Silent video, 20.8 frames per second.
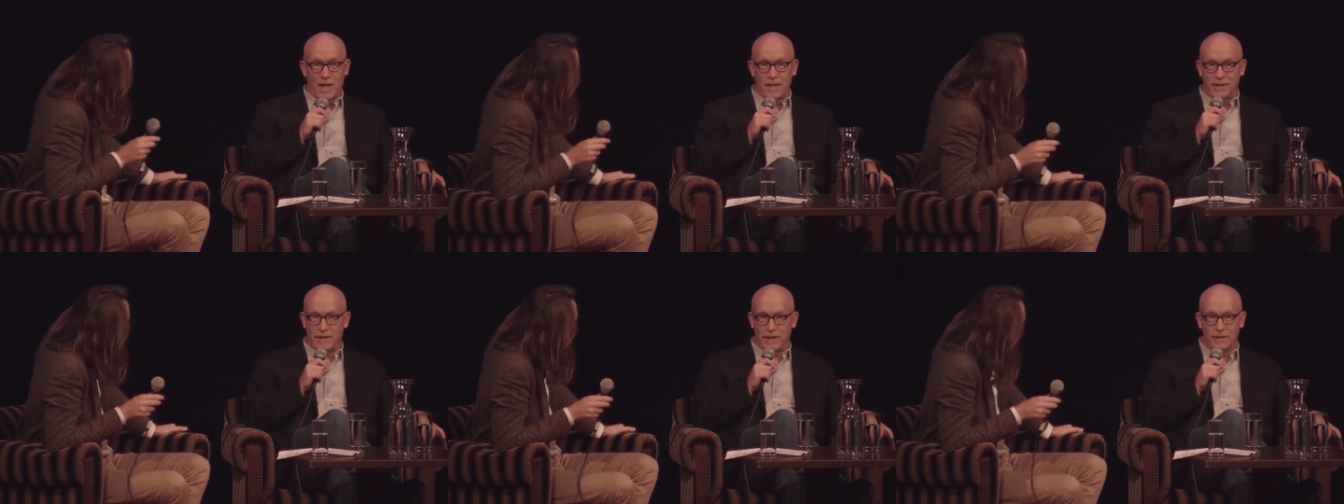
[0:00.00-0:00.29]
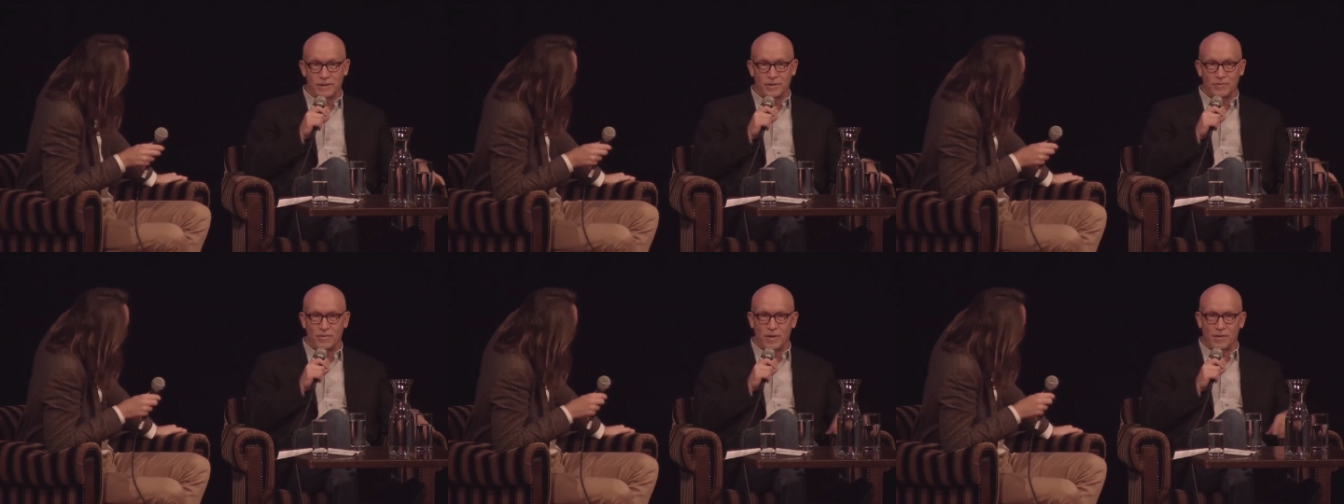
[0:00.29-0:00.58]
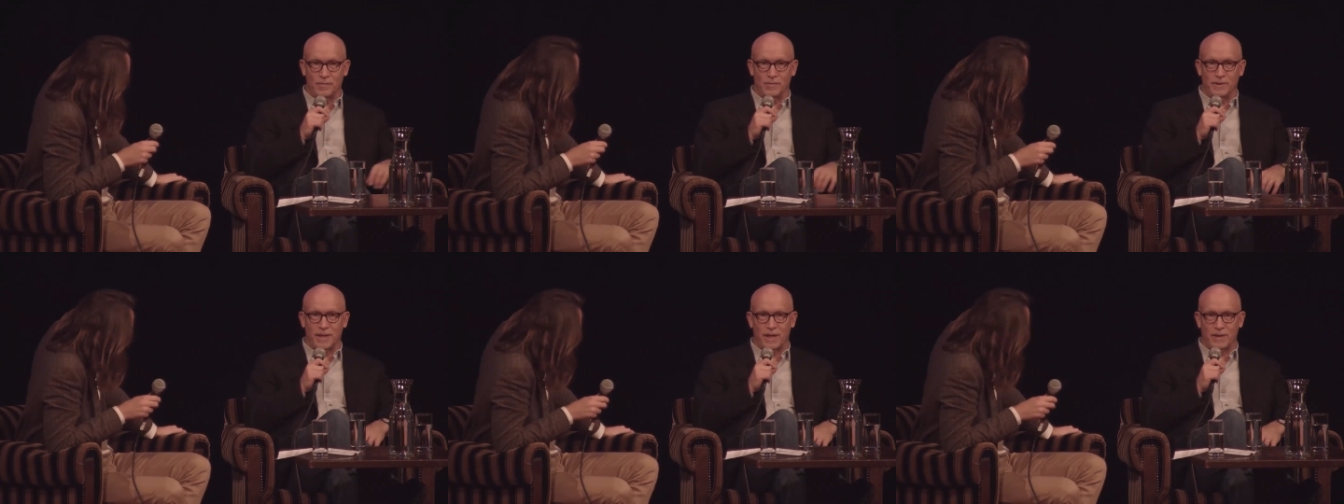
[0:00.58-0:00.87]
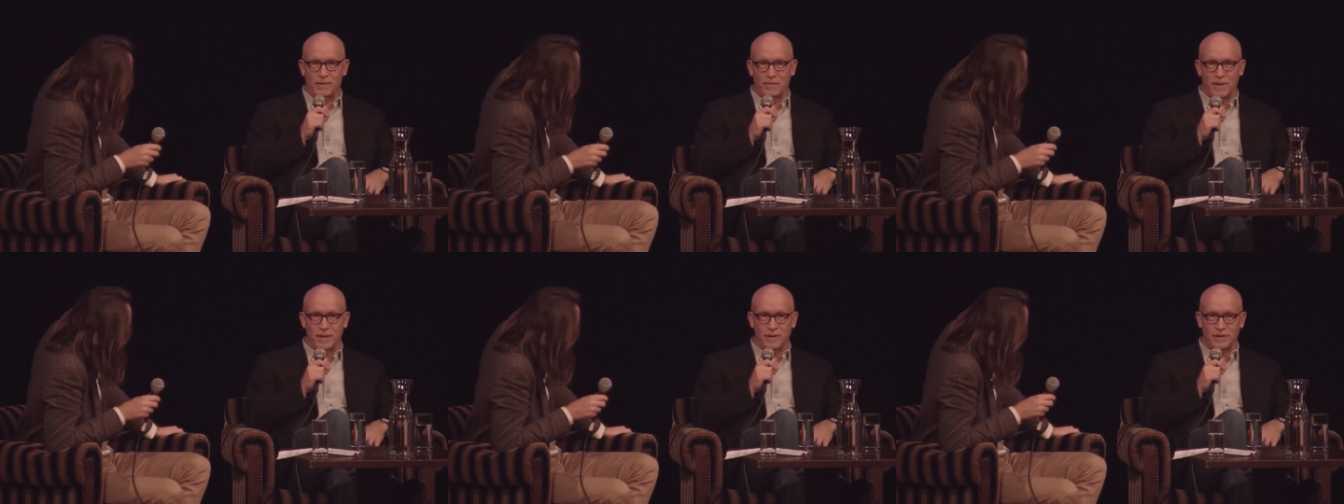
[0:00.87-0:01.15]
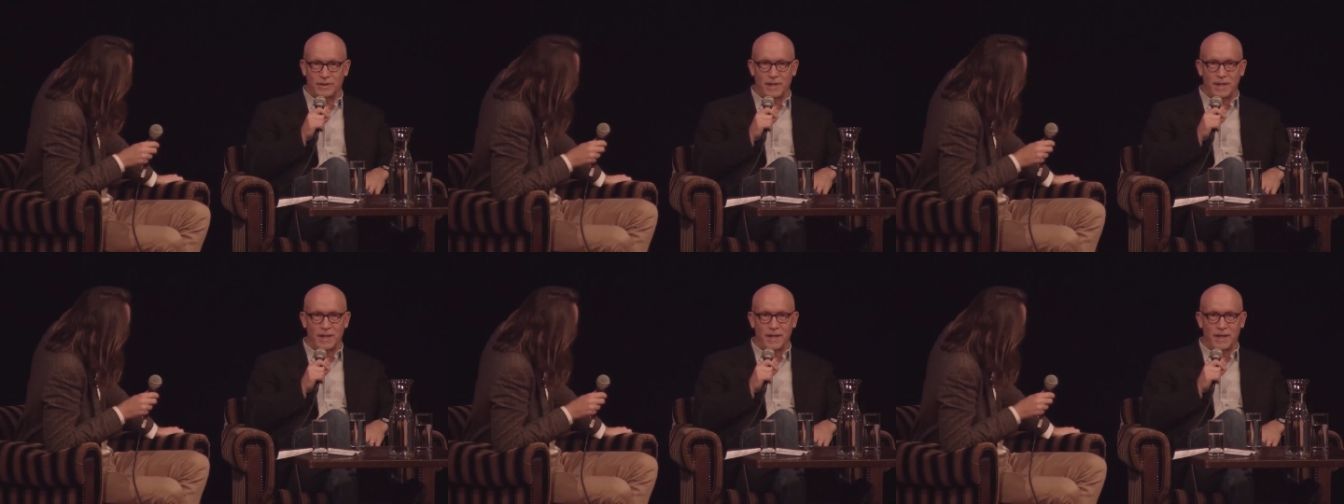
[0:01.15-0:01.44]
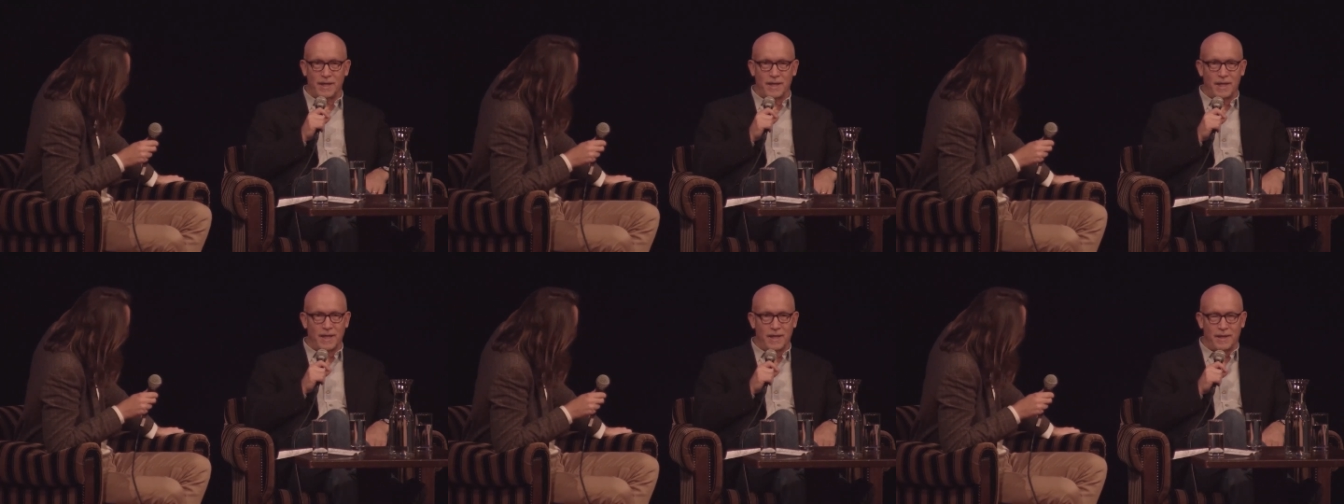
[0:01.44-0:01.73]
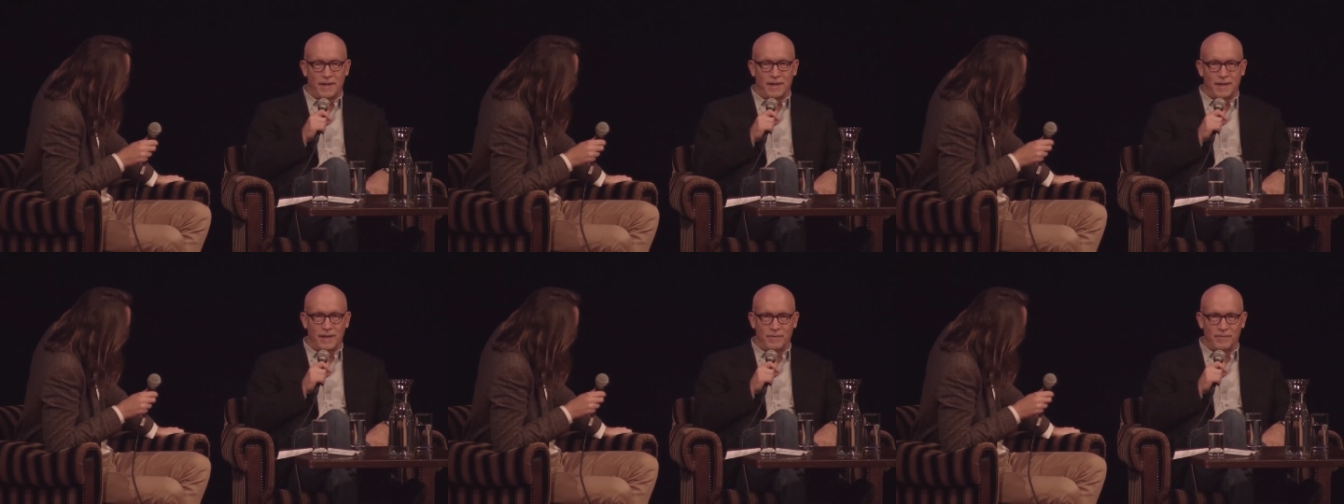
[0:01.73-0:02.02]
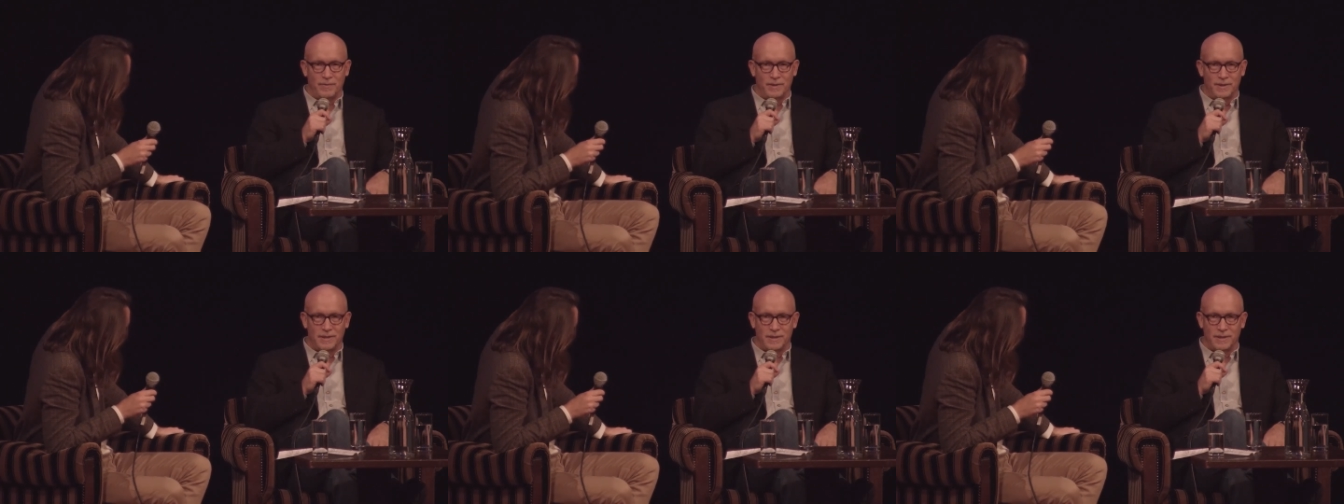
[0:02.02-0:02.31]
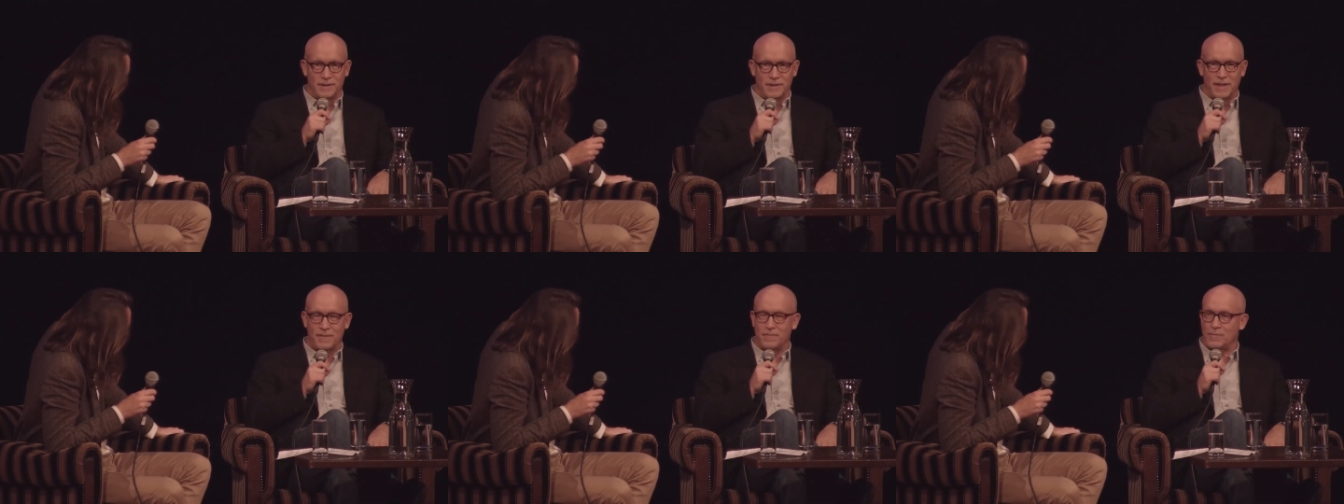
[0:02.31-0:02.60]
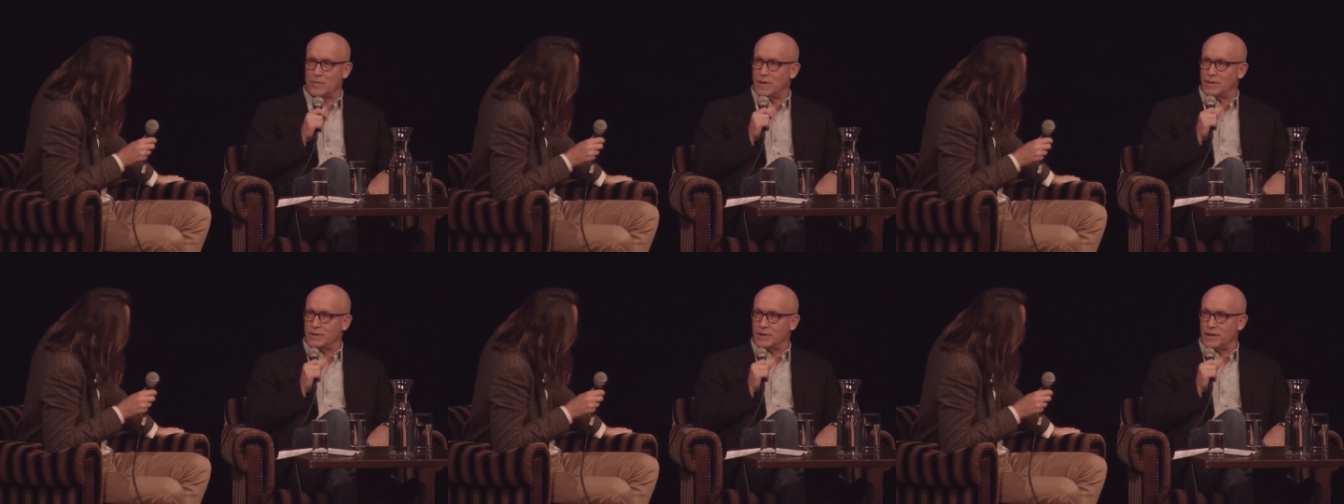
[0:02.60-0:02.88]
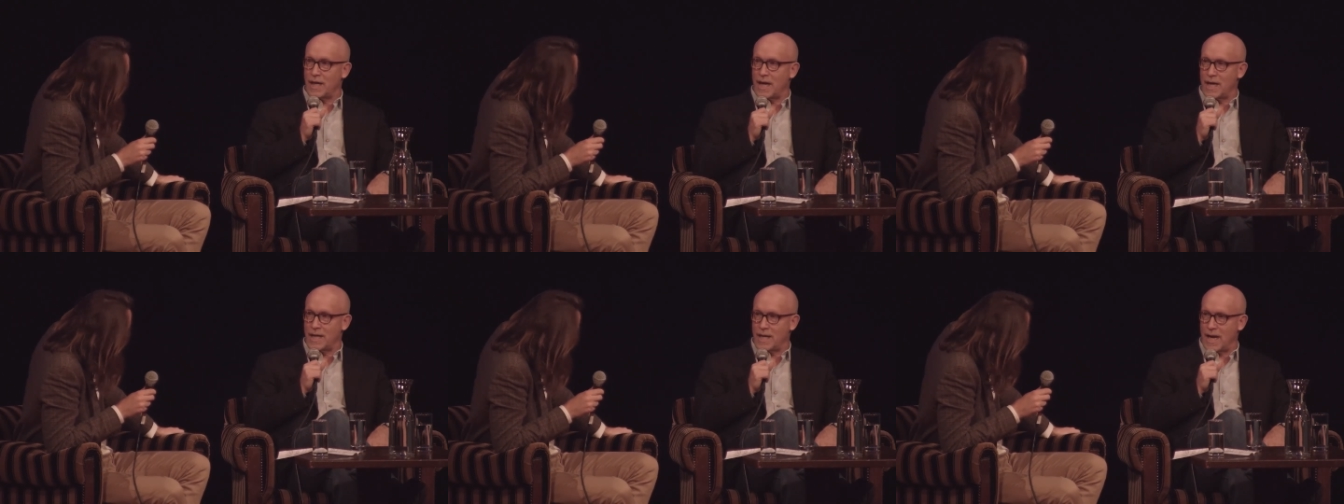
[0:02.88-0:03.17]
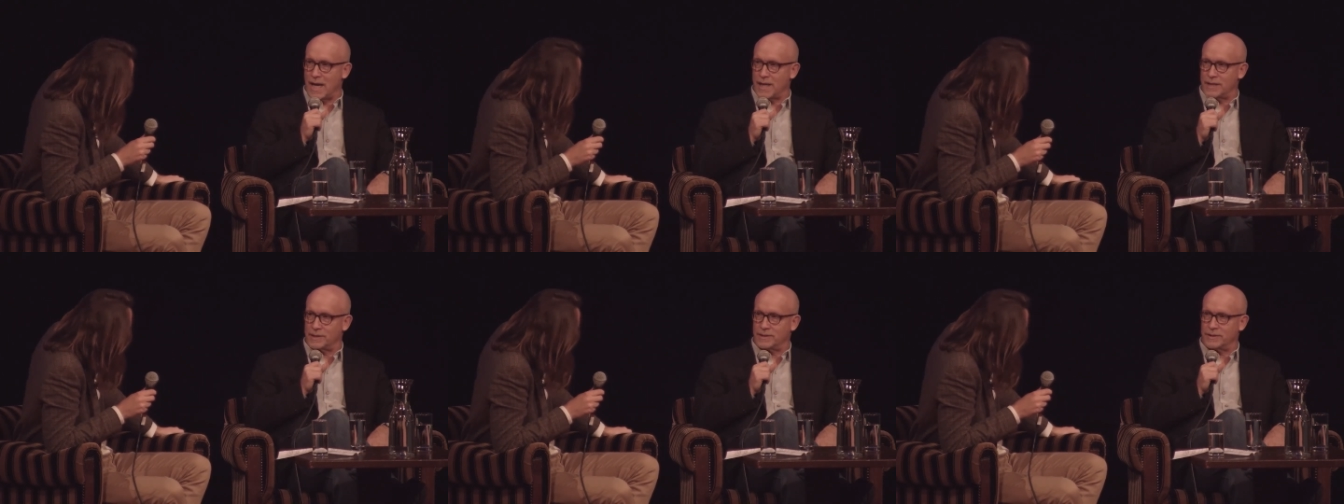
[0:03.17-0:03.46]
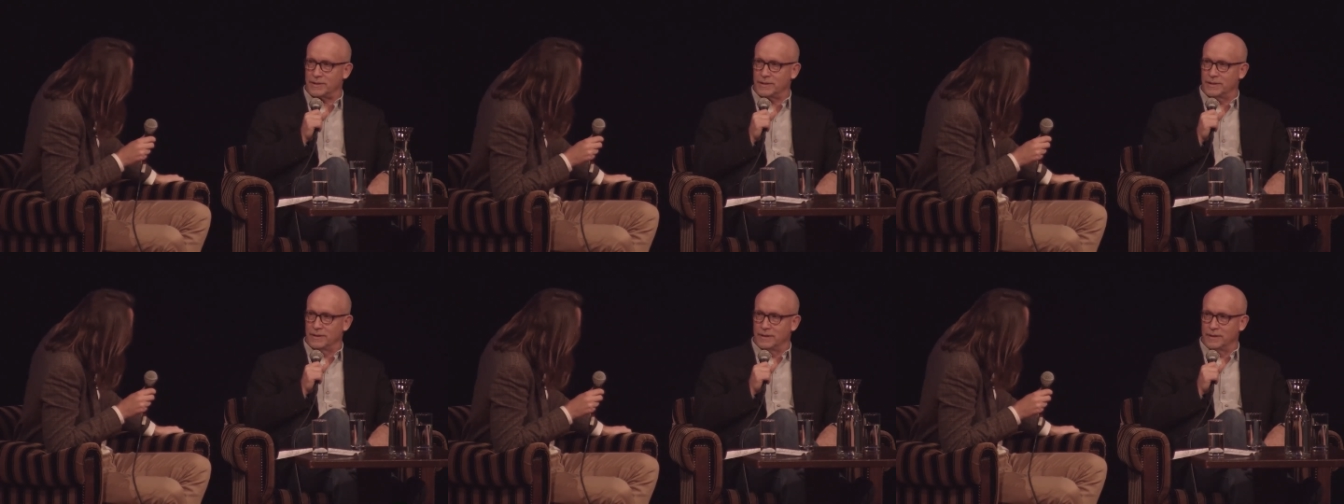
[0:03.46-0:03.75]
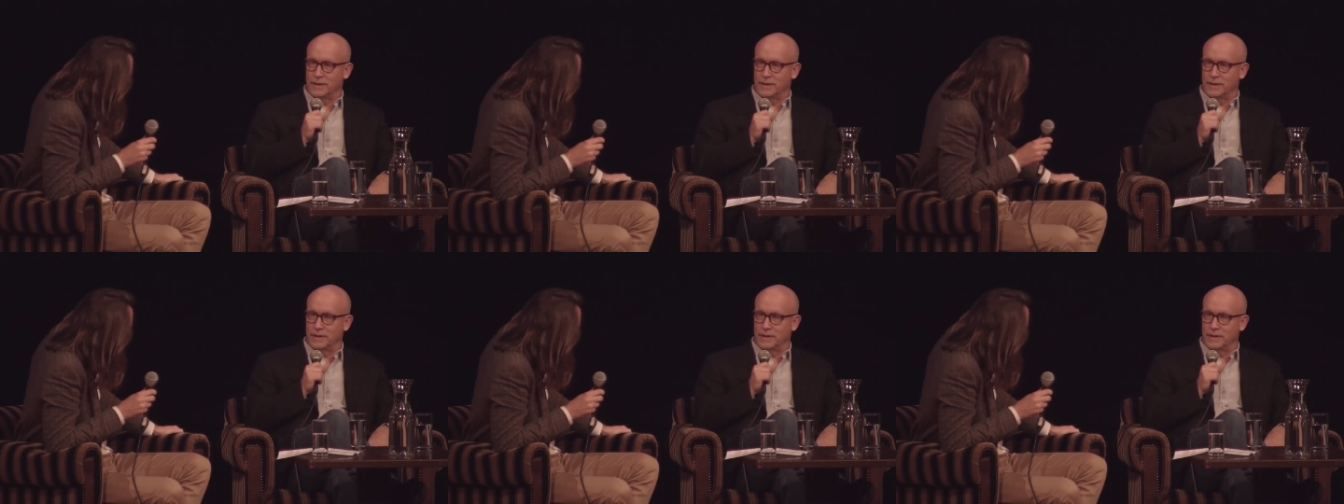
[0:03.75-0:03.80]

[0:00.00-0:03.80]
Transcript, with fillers: I did struggle with that question, and it, it was the same question I asked.